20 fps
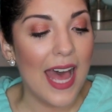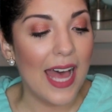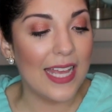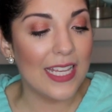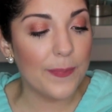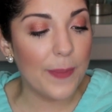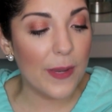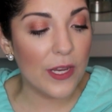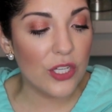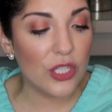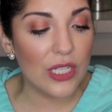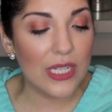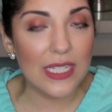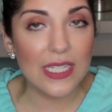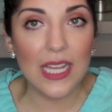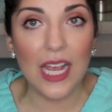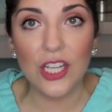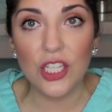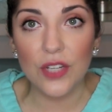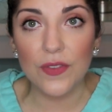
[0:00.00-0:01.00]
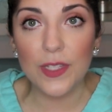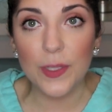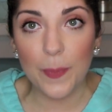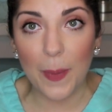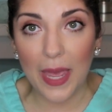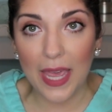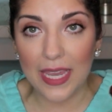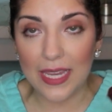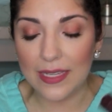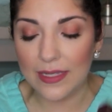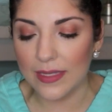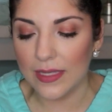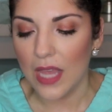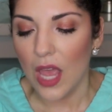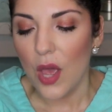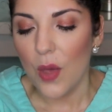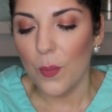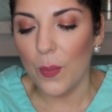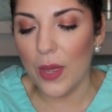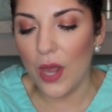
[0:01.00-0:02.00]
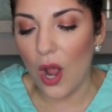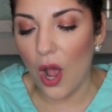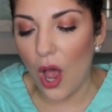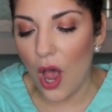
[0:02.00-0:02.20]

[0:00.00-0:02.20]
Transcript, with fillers: especially Touch of Spice, but